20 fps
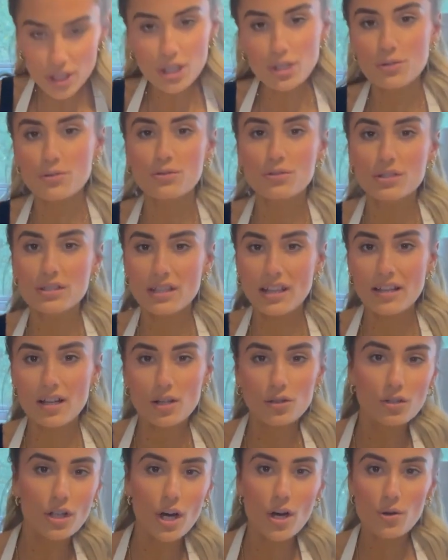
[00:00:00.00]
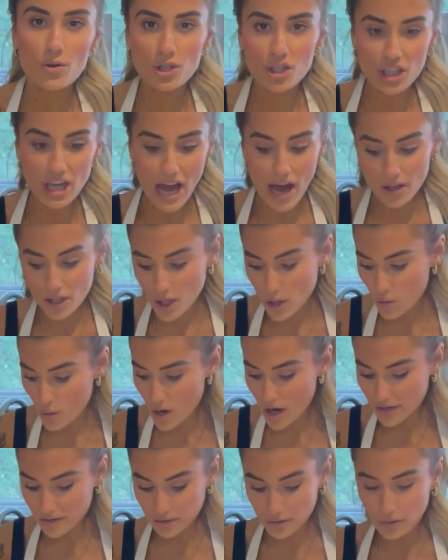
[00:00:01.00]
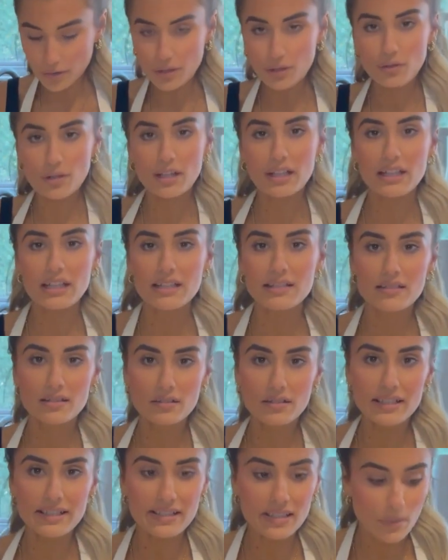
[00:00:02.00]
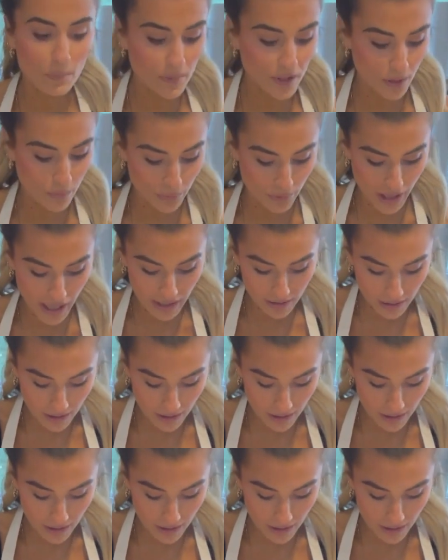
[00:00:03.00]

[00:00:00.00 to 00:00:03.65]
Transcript: use like a low, shallow one so that you can easily dip your bread